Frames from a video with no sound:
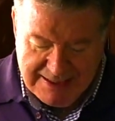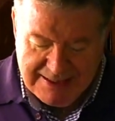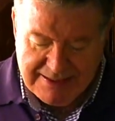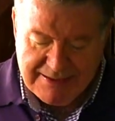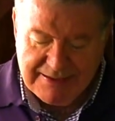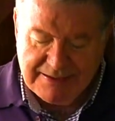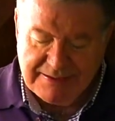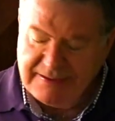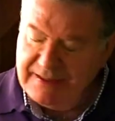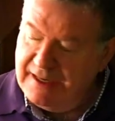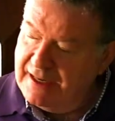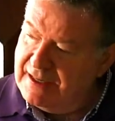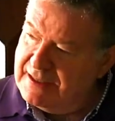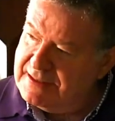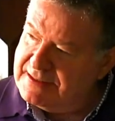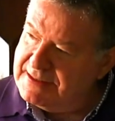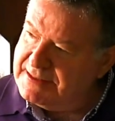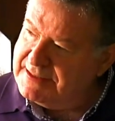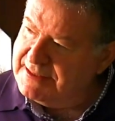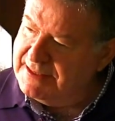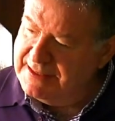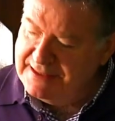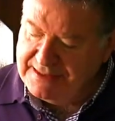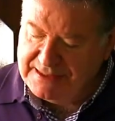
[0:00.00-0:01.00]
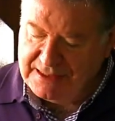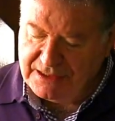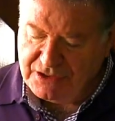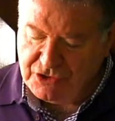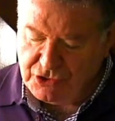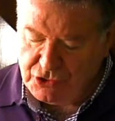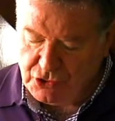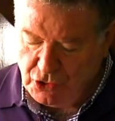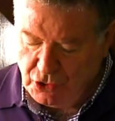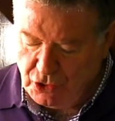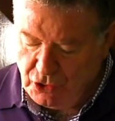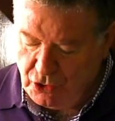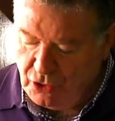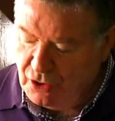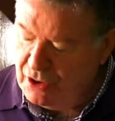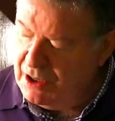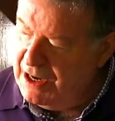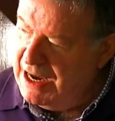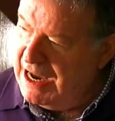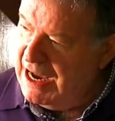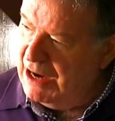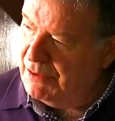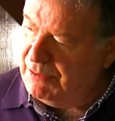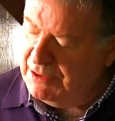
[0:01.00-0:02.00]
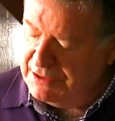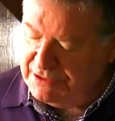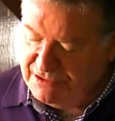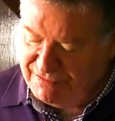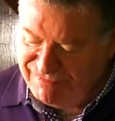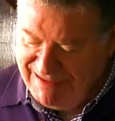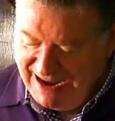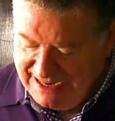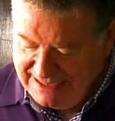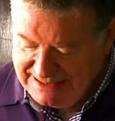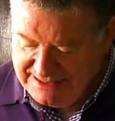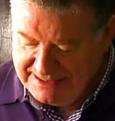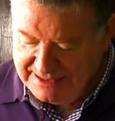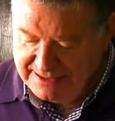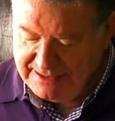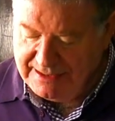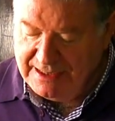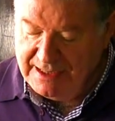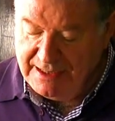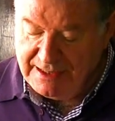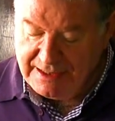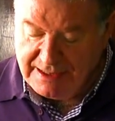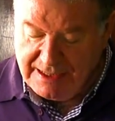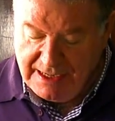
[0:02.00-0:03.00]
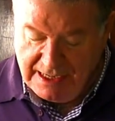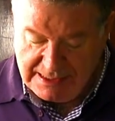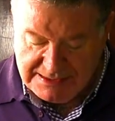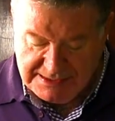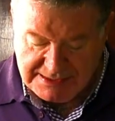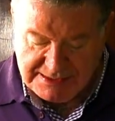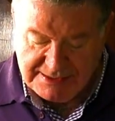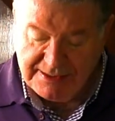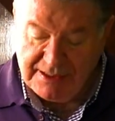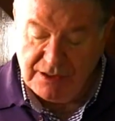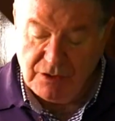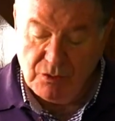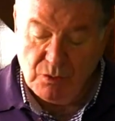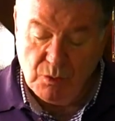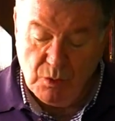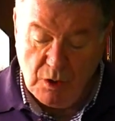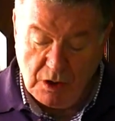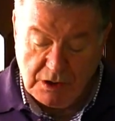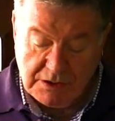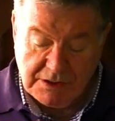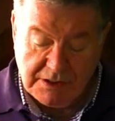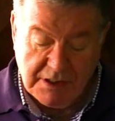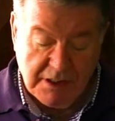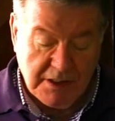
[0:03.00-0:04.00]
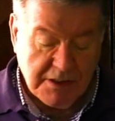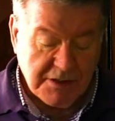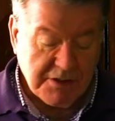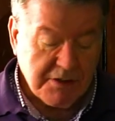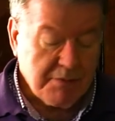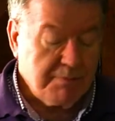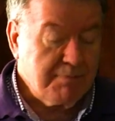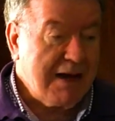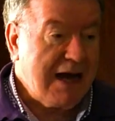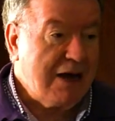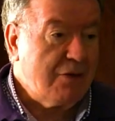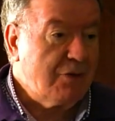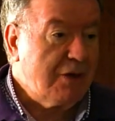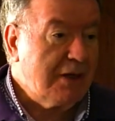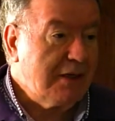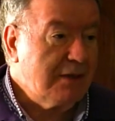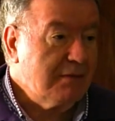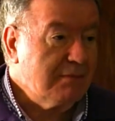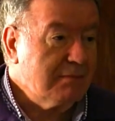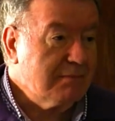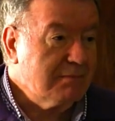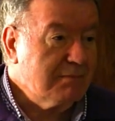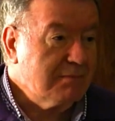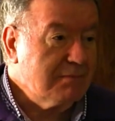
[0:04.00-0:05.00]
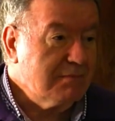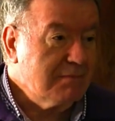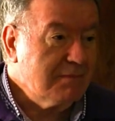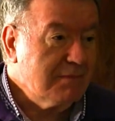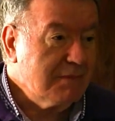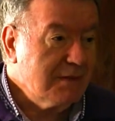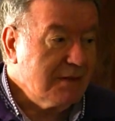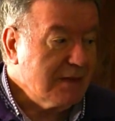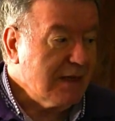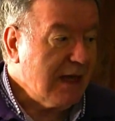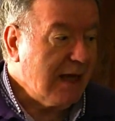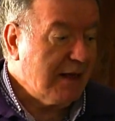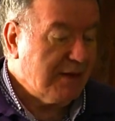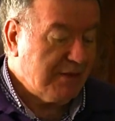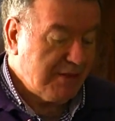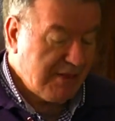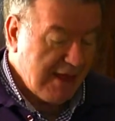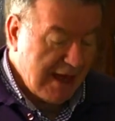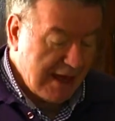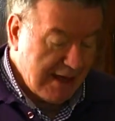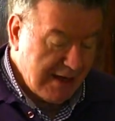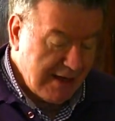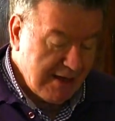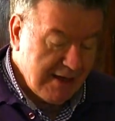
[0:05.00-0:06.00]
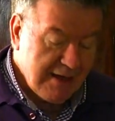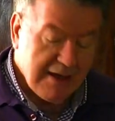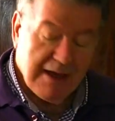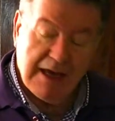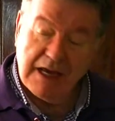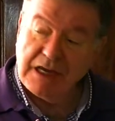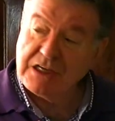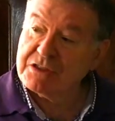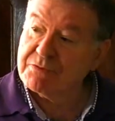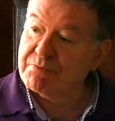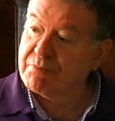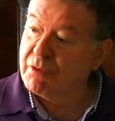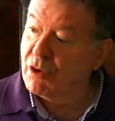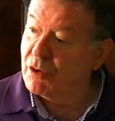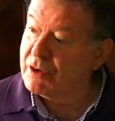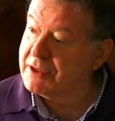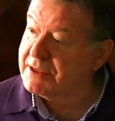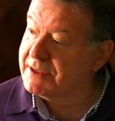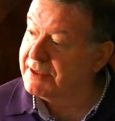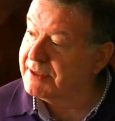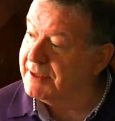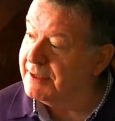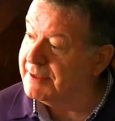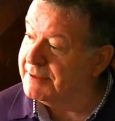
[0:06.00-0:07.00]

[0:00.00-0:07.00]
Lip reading: The Nazis saw how attracted Kastner was to power, and they exploited.